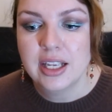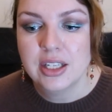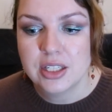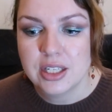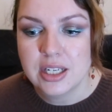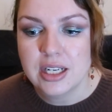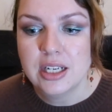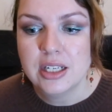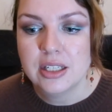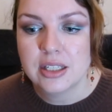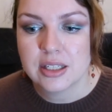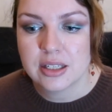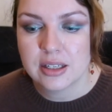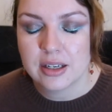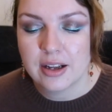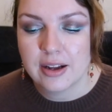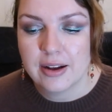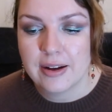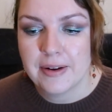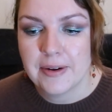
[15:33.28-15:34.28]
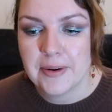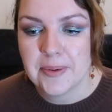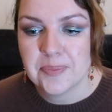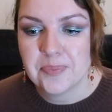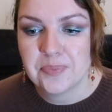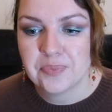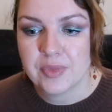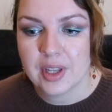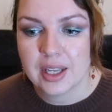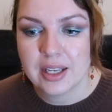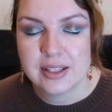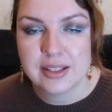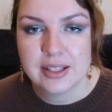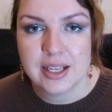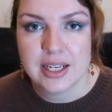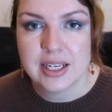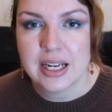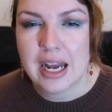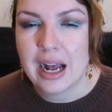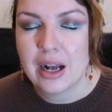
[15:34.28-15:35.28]
did
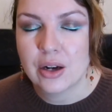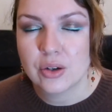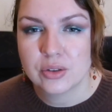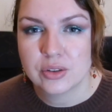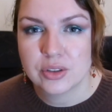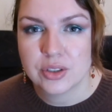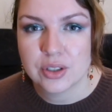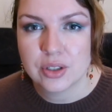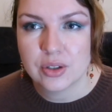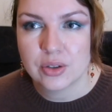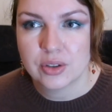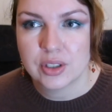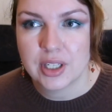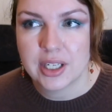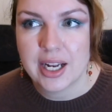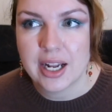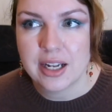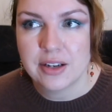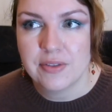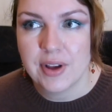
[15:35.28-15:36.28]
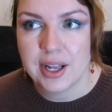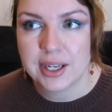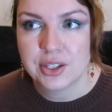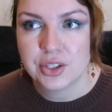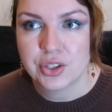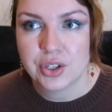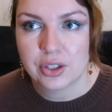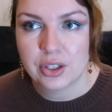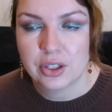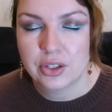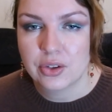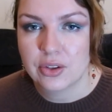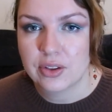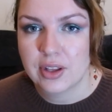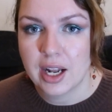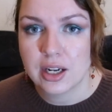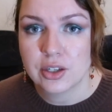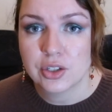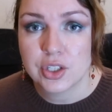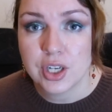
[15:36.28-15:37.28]
set out on an adventure to
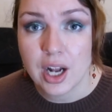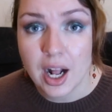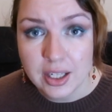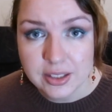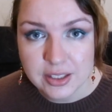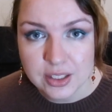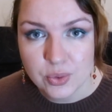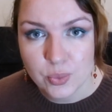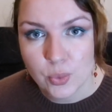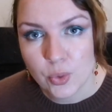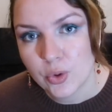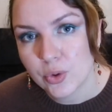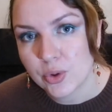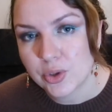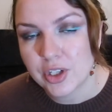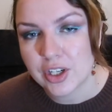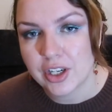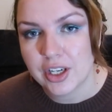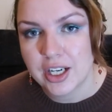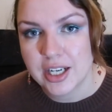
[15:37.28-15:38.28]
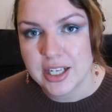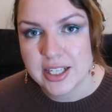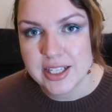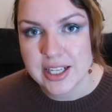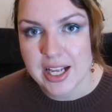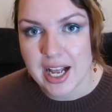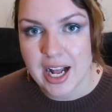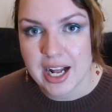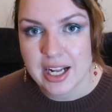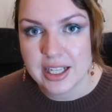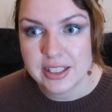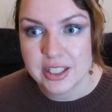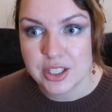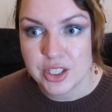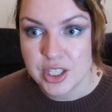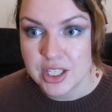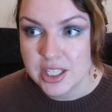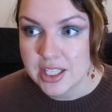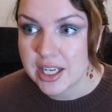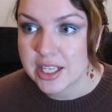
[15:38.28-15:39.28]
the uncharted waters. They
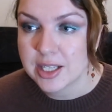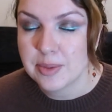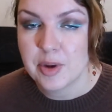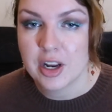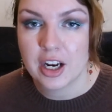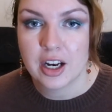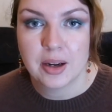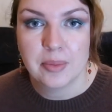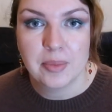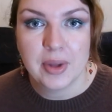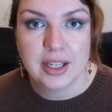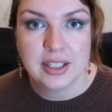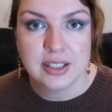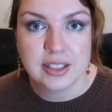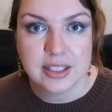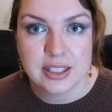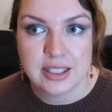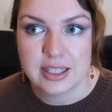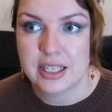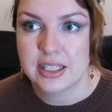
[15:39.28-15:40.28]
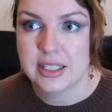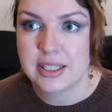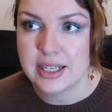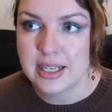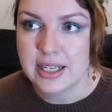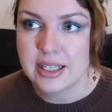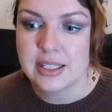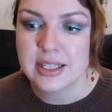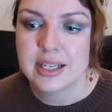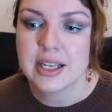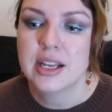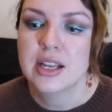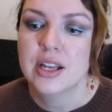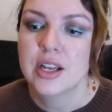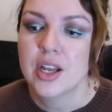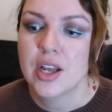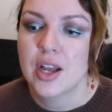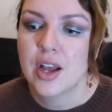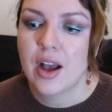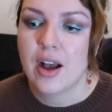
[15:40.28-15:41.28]
did experiment, they did
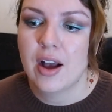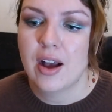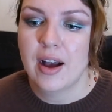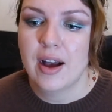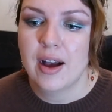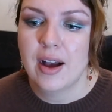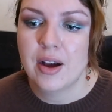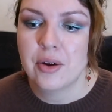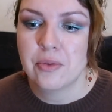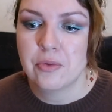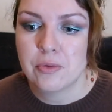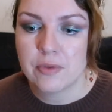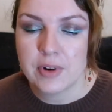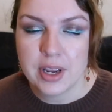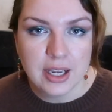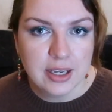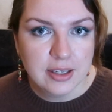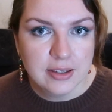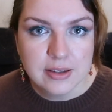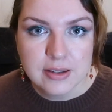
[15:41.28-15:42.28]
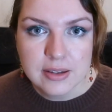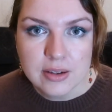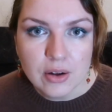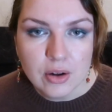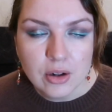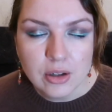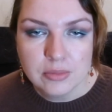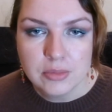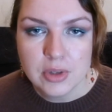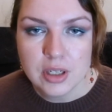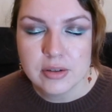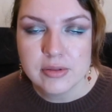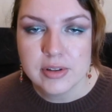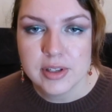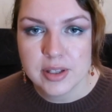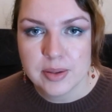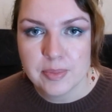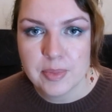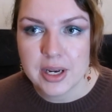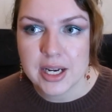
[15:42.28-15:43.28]
risk
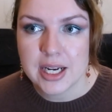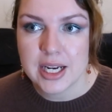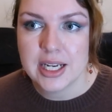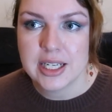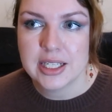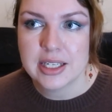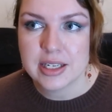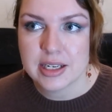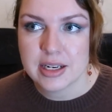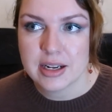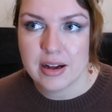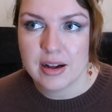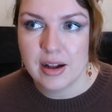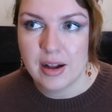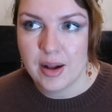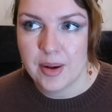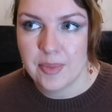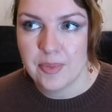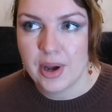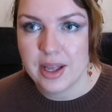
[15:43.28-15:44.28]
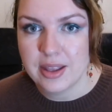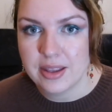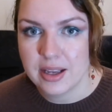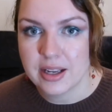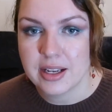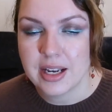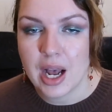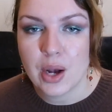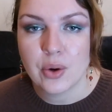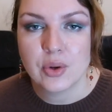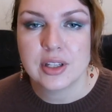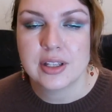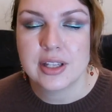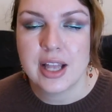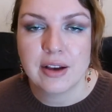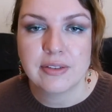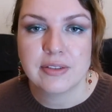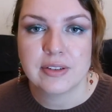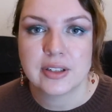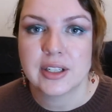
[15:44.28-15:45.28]
almost, but I think now it
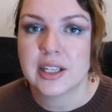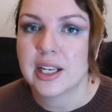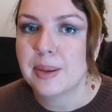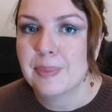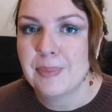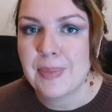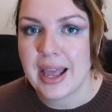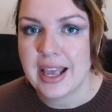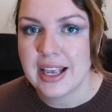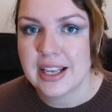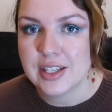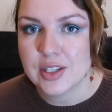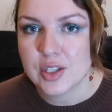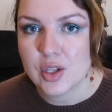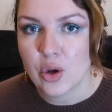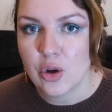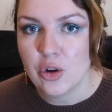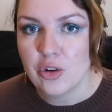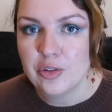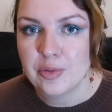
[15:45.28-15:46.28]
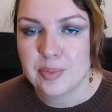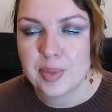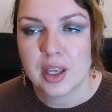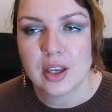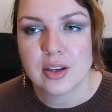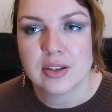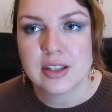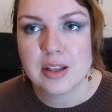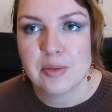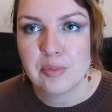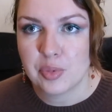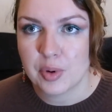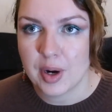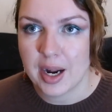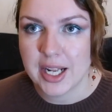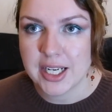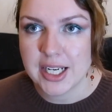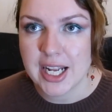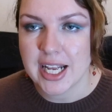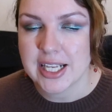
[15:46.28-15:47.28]
definitely pays off because the
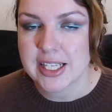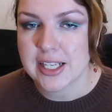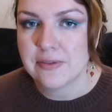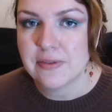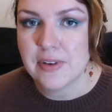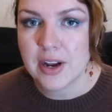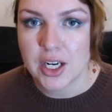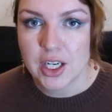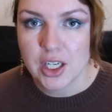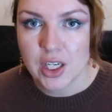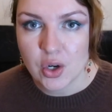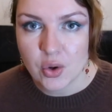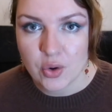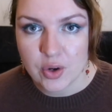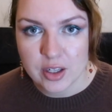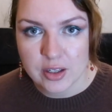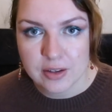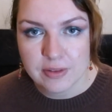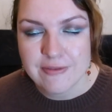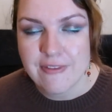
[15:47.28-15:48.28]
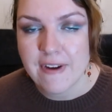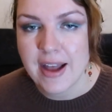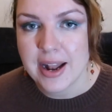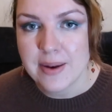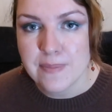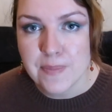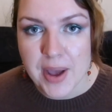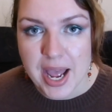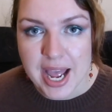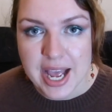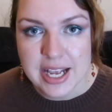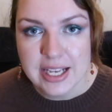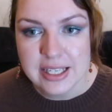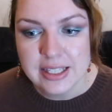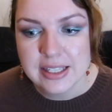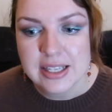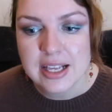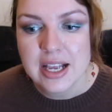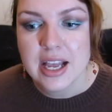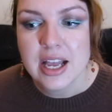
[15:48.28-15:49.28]
brand has a very loyal fan
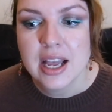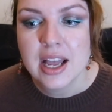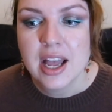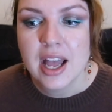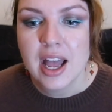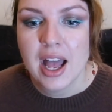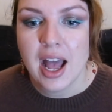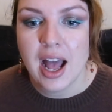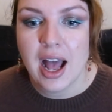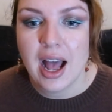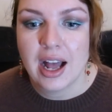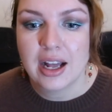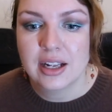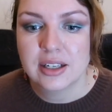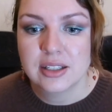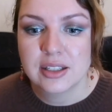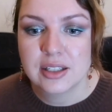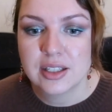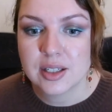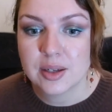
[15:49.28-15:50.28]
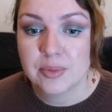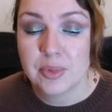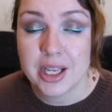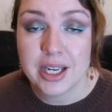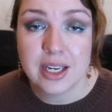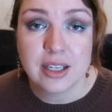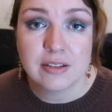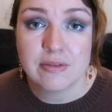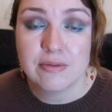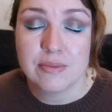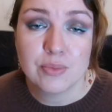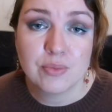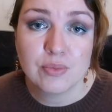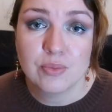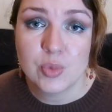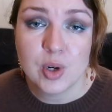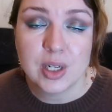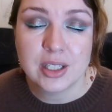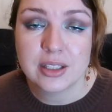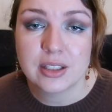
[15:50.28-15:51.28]
base, and it is
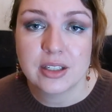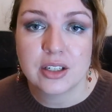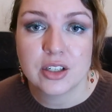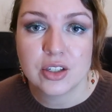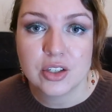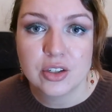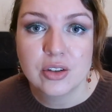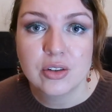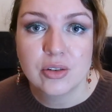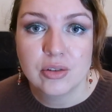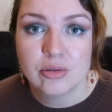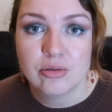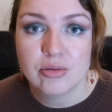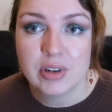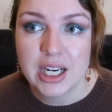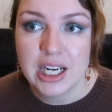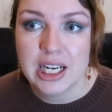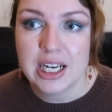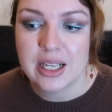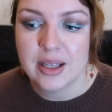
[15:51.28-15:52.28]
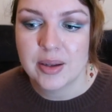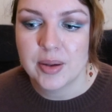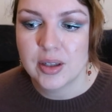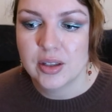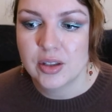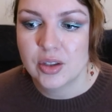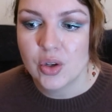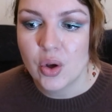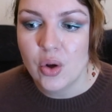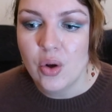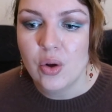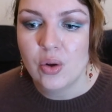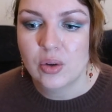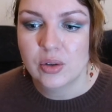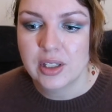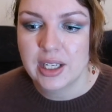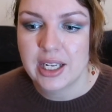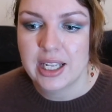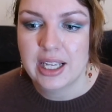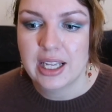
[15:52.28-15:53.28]
well understood really. Not
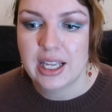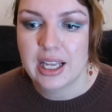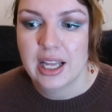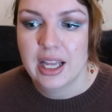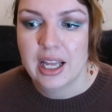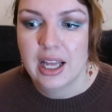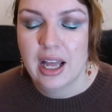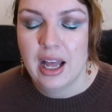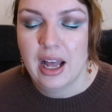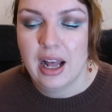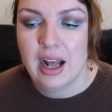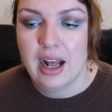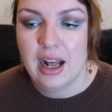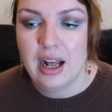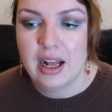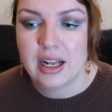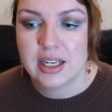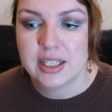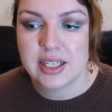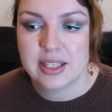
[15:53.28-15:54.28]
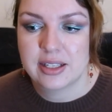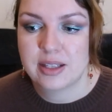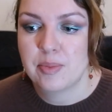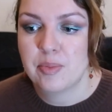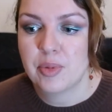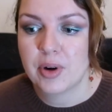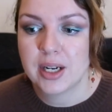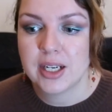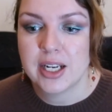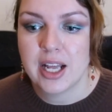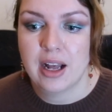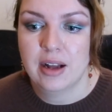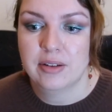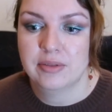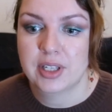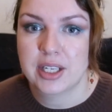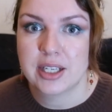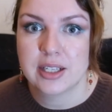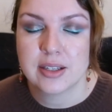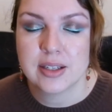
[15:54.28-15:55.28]
only does the brand have
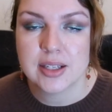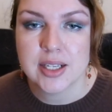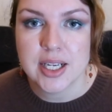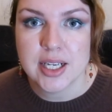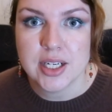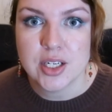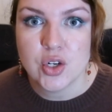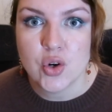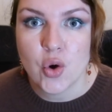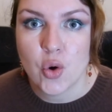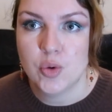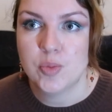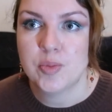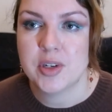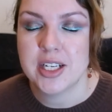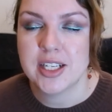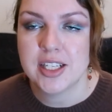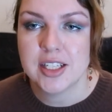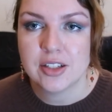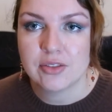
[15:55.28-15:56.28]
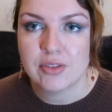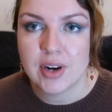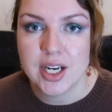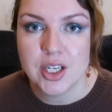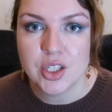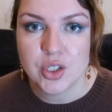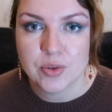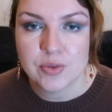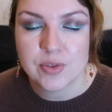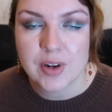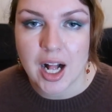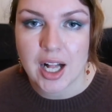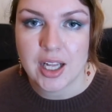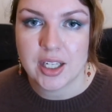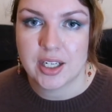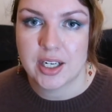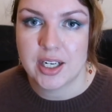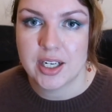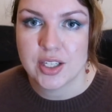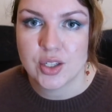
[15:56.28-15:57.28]
this enormous range of
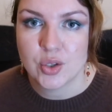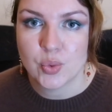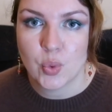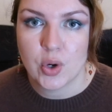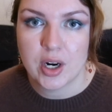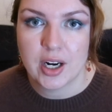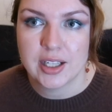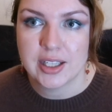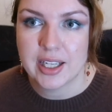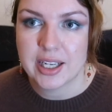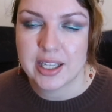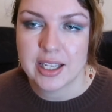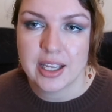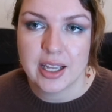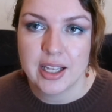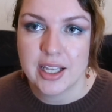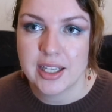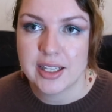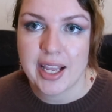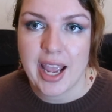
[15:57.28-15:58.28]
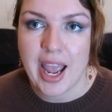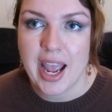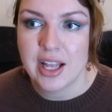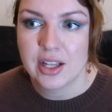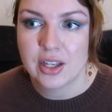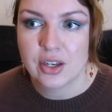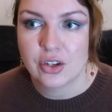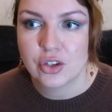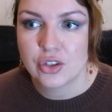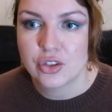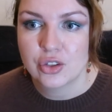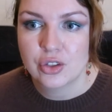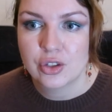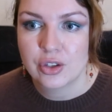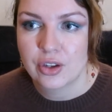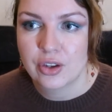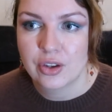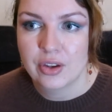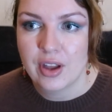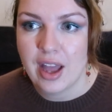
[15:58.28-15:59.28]
colors where like it caters
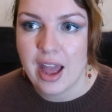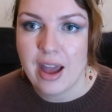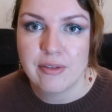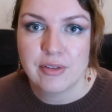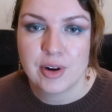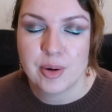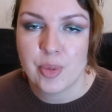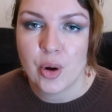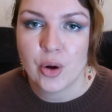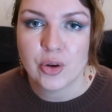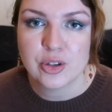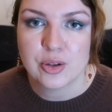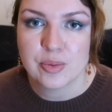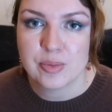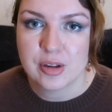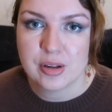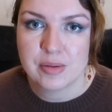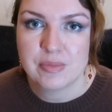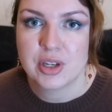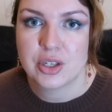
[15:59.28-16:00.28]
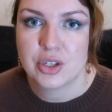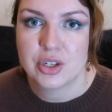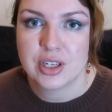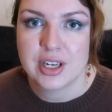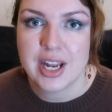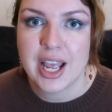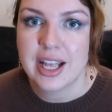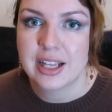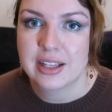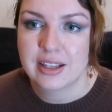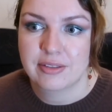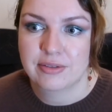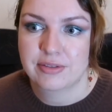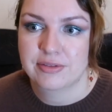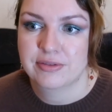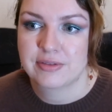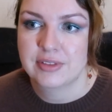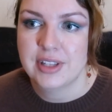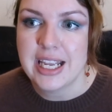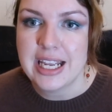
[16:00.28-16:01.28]
to every possible imaginative
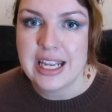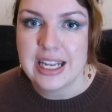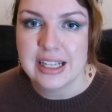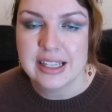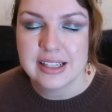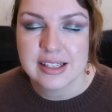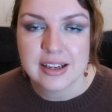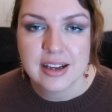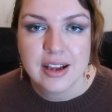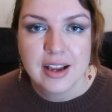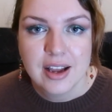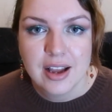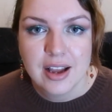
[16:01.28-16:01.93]
needs